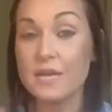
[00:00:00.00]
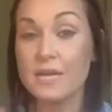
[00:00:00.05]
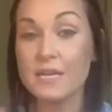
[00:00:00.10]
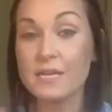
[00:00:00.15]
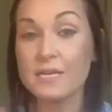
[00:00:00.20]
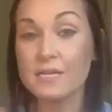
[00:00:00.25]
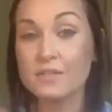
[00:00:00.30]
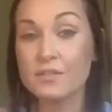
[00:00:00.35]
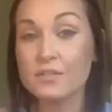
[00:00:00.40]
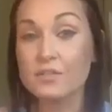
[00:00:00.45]

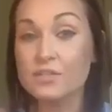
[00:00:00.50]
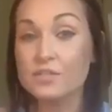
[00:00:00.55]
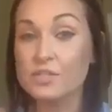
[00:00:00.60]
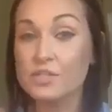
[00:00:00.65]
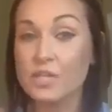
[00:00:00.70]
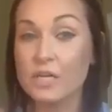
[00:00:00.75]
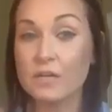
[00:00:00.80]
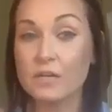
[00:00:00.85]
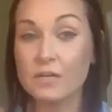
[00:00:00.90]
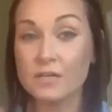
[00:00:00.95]
And
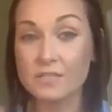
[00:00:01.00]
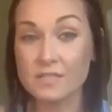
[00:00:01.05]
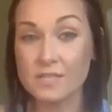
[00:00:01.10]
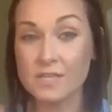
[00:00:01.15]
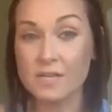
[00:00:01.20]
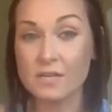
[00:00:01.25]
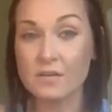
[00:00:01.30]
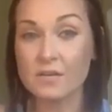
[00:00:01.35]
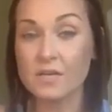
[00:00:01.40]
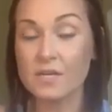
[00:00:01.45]
sharing is
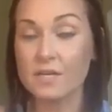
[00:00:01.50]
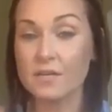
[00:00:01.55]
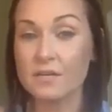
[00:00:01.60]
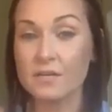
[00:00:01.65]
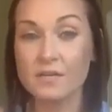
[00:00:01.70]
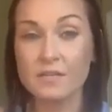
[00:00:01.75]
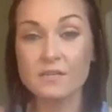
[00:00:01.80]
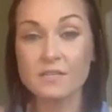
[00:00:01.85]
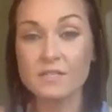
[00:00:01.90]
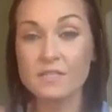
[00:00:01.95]
caring.
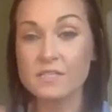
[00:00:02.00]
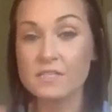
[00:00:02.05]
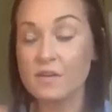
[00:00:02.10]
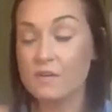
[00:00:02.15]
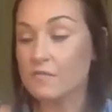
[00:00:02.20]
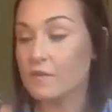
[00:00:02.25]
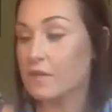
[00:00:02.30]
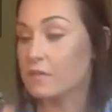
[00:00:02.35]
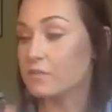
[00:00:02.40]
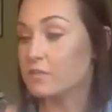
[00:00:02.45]
Get this
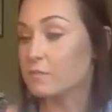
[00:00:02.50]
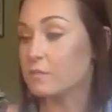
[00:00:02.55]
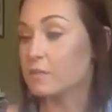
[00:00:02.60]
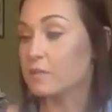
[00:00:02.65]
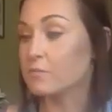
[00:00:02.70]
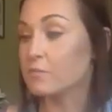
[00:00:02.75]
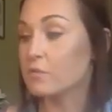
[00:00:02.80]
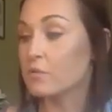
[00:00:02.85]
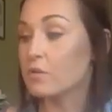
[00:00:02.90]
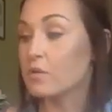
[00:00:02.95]
stuff out to
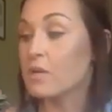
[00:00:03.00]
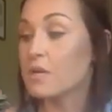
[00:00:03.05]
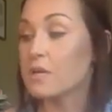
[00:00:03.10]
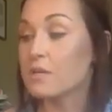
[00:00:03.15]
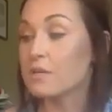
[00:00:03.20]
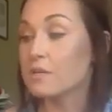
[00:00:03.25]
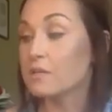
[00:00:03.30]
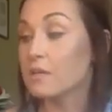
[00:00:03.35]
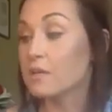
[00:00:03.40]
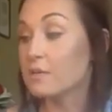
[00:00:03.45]
people,
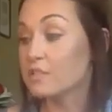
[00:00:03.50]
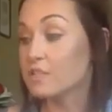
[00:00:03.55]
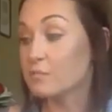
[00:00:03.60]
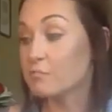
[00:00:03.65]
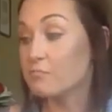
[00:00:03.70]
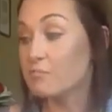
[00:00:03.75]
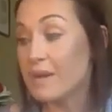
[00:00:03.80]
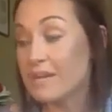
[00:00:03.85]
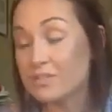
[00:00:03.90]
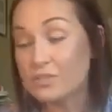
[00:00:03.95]

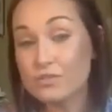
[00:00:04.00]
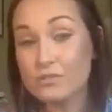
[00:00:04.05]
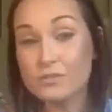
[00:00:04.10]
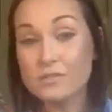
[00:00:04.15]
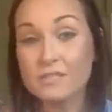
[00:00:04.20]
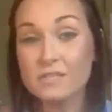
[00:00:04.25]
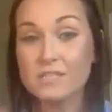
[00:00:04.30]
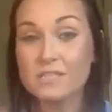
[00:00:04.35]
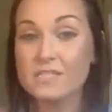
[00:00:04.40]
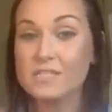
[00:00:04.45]

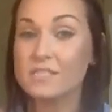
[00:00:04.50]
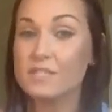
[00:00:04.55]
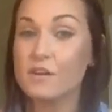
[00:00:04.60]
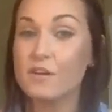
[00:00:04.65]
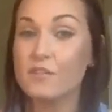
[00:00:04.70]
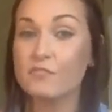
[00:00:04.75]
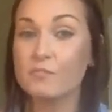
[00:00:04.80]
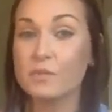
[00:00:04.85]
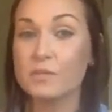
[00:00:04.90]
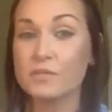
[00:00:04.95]
especially this
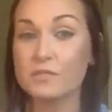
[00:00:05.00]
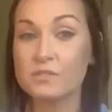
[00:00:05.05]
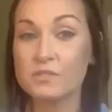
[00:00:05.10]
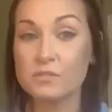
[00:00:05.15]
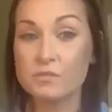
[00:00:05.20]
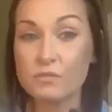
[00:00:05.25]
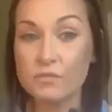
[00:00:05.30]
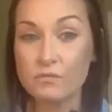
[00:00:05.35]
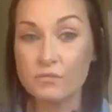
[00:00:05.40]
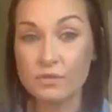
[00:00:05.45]
stuff, because
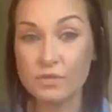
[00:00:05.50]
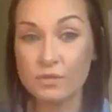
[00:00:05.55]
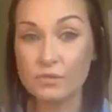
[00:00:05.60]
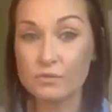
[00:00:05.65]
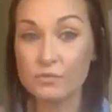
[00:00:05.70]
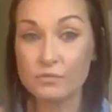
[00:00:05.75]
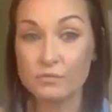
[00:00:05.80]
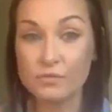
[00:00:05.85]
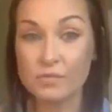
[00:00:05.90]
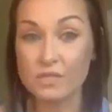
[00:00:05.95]
you don't know
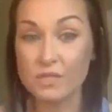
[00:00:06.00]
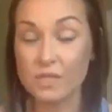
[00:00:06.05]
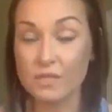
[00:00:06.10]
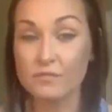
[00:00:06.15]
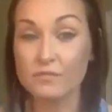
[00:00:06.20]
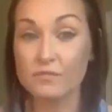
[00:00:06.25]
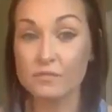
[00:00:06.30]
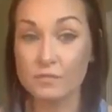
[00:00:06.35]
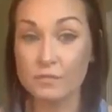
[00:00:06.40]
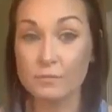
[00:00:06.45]
whose
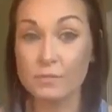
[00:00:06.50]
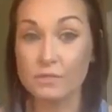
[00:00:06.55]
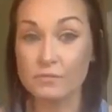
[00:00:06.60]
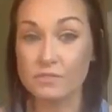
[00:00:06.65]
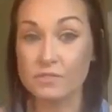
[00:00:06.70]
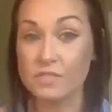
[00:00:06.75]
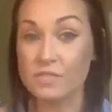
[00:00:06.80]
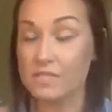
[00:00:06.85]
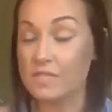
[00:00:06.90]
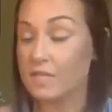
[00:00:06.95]
life you're about
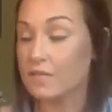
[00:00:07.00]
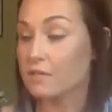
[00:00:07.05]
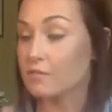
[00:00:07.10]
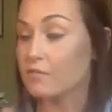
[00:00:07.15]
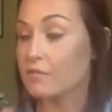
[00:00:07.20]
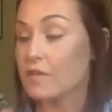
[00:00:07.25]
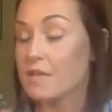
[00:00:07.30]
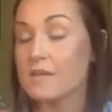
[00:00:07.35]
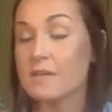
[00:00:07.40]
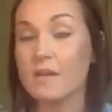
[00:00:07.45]
to save.
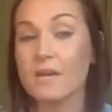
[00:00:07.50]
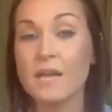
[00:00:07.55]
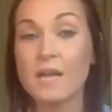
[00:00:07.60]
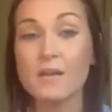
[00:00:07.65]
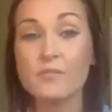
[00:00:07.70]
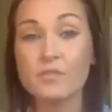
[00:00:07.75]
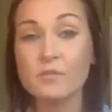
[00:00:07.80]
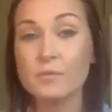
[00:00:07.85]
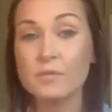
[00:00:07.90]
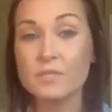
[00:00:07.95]

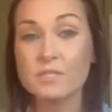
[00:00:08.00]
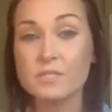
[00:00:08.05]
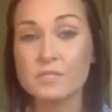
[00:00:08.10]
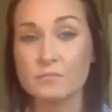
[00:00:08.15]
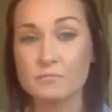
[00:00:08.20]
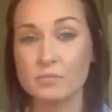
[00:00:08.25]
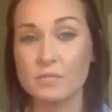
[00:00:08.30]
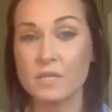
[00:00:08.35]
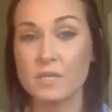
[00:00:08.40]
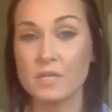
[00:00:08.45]
Everybody's
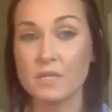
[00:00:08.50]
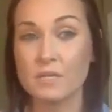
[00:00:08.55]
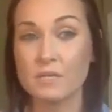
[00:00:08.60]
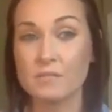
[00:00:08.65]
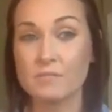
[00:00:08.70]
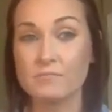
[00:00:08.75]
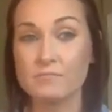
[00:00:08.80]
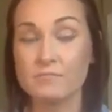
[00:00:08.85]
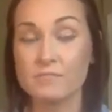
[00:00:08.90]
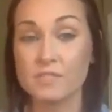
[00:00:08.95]
in
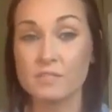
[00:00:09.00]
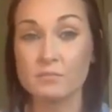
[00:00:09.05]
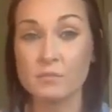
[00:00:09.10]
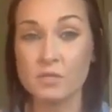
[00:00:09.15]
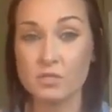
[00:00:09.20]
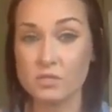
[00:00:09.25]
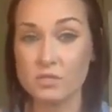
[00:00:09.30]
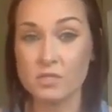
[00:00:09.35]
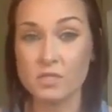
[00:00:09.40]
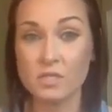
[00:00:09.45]
pain,
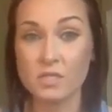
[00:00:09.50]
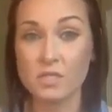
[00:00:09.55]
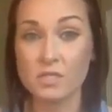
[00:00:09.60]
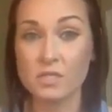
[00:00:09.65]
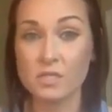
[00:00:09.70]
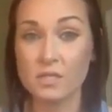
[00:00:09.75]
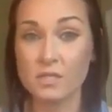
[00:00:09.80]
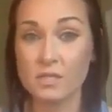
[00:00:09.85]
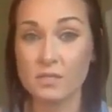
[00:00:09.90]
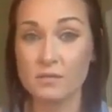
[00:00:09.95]
especially
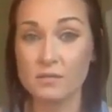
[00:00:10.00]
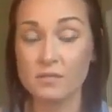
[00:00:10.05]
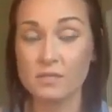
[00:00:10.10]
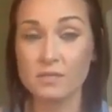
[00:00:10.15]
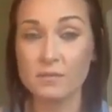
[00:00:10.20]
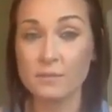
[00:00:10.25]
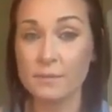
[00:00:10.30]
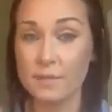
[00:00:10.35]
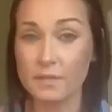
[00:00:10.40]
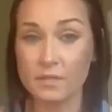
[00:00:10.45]
in
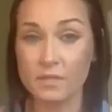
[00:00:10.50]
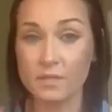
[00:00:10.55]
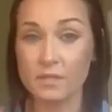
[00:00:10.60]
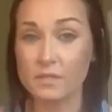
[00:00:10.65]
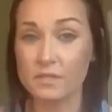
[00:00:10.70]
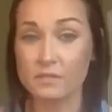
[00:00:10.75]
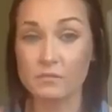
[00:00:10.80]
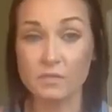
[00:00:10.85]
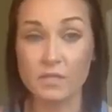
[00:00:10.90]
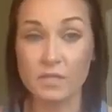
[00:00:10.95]
America,
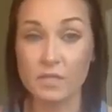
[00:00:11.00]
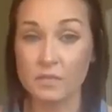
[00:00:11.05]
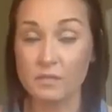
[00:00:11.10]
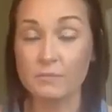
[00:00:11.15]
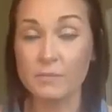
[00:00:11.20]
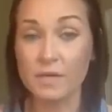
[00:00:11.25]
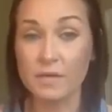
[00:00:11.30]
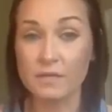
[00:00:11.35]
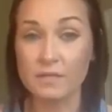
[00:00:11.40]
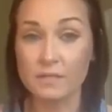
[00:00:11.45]
because we eat
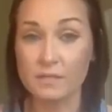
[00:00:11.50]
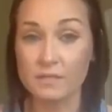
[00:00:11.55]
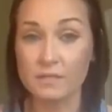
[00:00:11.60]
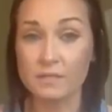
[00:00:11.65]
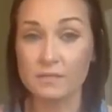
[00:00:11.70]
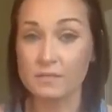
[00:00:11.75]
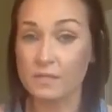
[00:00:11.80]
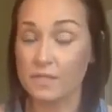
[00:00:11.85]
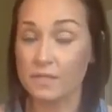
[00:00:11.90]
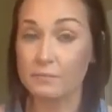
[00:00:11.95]
bad
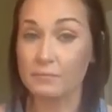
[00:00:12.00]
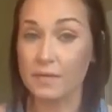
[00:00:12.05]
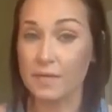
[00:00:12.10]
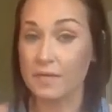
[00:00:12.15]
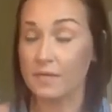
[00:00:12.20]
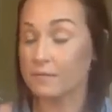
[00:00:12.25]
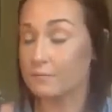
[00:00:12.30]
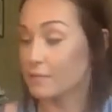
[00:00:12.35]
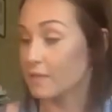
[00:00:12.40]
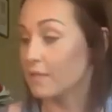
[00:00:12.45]
here, like
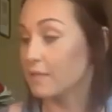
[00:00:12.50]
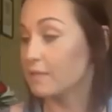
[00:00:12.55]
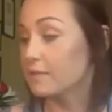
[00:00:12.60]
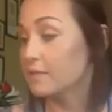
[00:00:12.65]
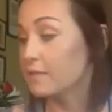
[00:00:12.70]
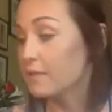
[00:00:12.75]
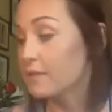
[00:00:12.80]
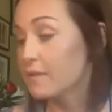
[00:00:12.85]
bad.